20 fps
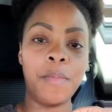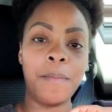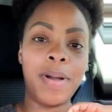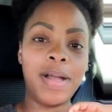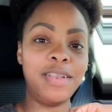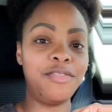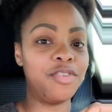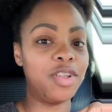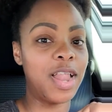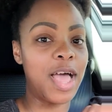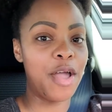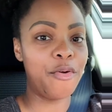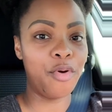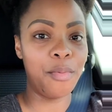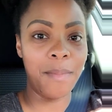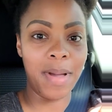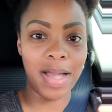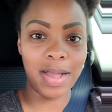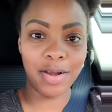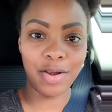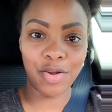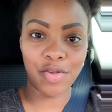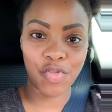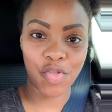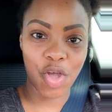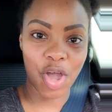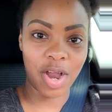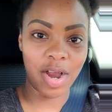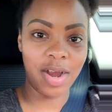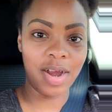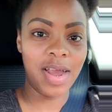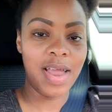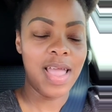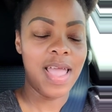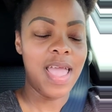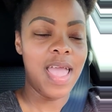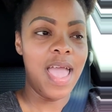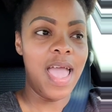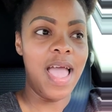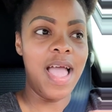my July reminders are,
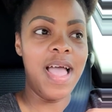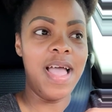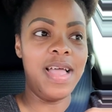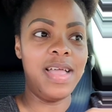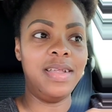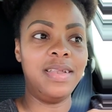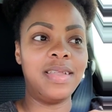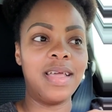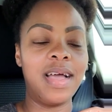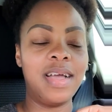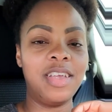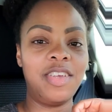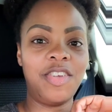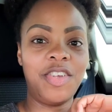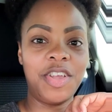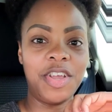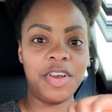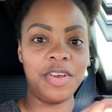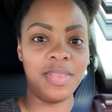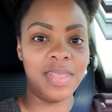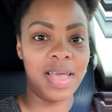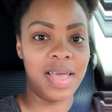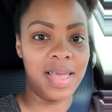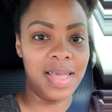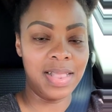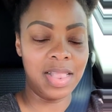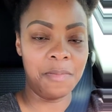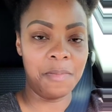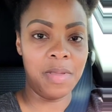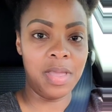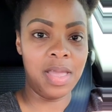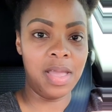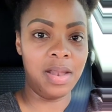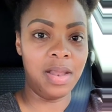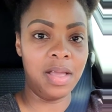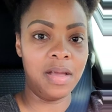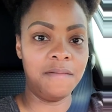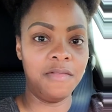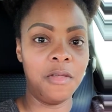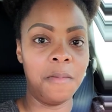and I shared that at the
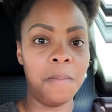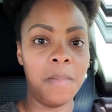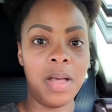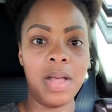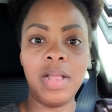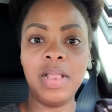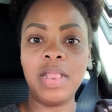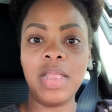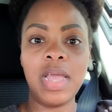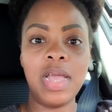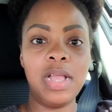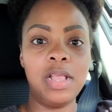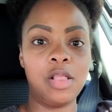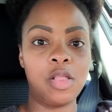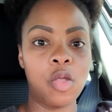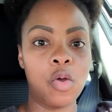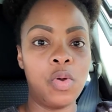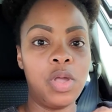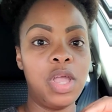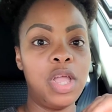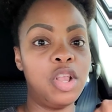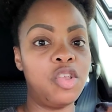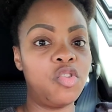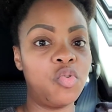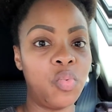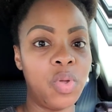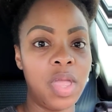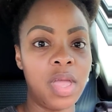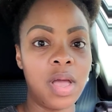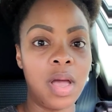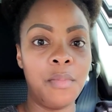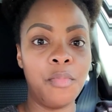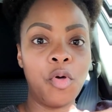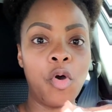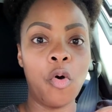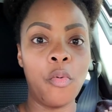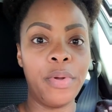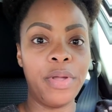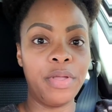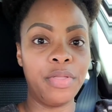beginning of the month. And so each week I'm
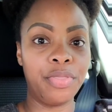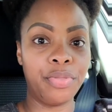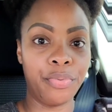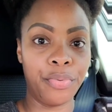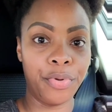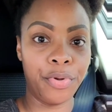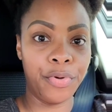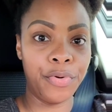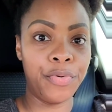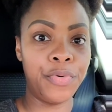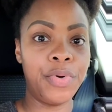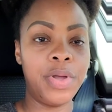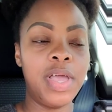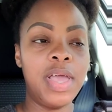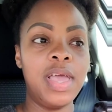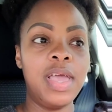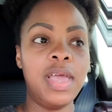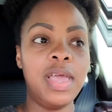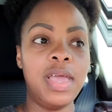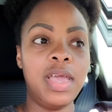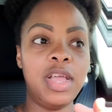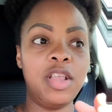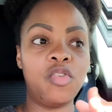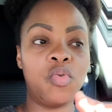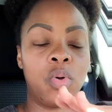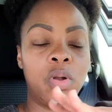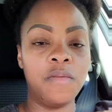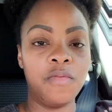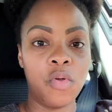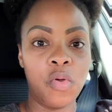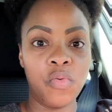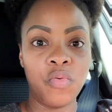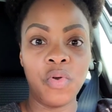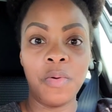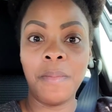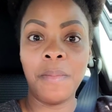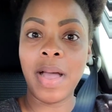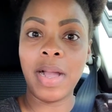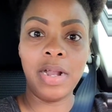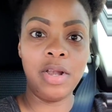going through each one of those
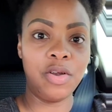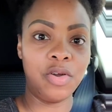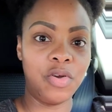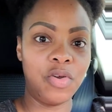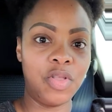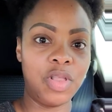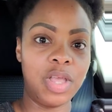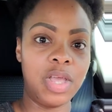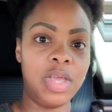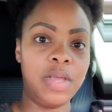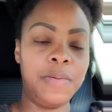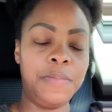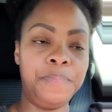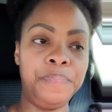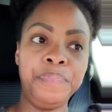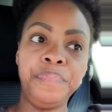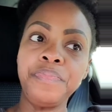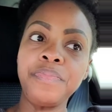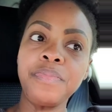reminders and